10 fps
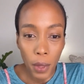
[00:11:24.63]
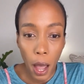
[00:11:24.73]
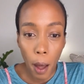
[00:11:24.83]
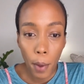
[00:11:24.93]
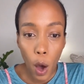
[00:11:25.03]

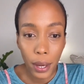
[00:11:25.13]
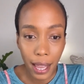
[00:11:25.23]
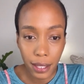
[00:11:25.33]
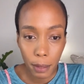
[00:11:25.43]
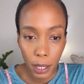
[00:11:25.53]
Oh
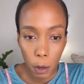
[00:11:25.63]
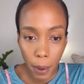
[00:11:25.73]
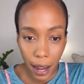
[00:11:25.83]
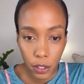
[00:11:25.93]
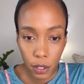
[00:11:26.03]
yes, let me go
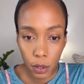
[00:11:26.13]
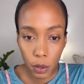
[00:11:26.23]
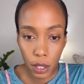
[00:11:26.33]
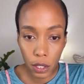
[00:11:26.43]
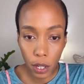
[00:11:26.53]
back
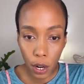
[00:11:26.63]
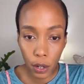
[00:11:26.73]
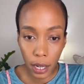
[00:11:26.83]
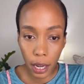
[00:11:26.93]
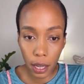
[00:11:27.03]
to this
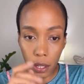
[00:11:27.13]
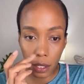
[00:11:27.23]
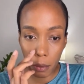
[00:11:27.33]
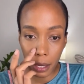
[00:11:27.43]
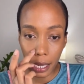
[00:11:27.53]
hernia.
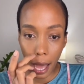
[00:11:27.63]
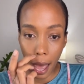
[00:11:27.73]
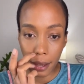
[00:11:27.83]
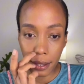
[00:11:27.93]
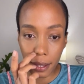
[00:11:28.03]
Somebody
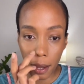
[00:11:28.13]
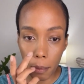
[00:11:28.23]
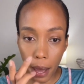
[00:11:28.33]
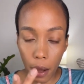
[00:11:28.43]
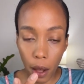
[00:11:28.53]
asked
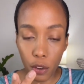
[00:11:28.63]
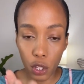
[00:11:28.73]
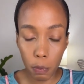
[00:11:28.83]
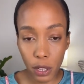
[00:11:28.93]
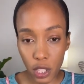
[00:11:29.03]
about, or
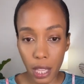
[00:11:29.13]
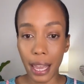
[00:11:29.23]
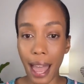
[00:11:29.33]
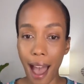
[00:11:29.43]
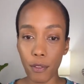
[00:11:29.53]
just mentioned that
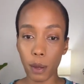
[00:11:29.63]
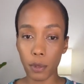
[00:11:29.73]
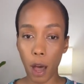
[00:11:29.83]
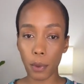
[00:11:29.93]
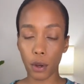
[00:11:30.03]
they have an
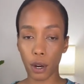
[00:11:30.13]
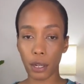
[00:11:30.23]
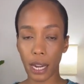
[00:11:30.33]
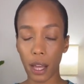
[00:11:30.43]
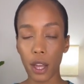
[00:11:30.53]
abdominal
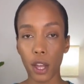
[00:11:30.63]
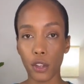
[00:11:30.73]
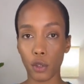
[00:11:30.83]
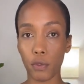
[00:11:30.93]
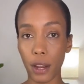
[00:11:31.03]
hernia.
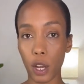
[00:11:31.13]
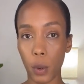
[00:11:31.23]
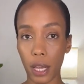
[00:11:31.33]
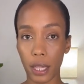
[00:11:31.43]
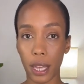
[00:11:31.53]
So very
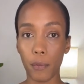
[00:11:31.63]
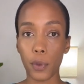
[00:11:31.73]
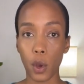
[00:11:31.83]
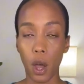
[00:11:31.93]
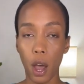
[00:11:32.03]
quickly,
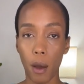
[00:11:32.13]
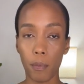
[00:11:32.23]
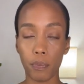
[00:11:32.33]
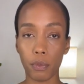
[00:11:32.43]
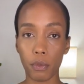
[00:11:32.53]

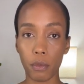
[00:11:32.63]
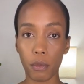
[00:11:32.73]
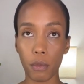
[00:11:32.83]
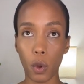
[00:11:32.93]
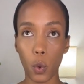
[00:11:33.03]

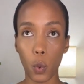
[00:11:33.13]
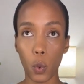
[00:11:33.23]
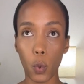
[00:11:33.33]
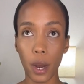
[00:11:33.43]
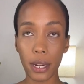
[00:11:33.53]

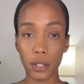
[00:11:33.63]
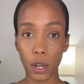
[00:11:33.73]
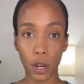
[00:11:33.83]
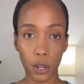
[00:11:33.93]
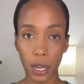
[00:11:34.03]
what is
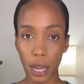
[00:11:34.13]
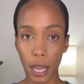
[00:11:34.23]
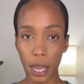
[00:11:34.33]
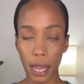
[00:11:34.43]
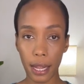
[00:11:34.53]
a
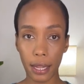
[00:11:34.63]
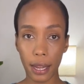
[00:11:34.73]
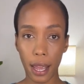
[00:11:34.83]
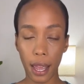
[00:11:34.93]
hernia and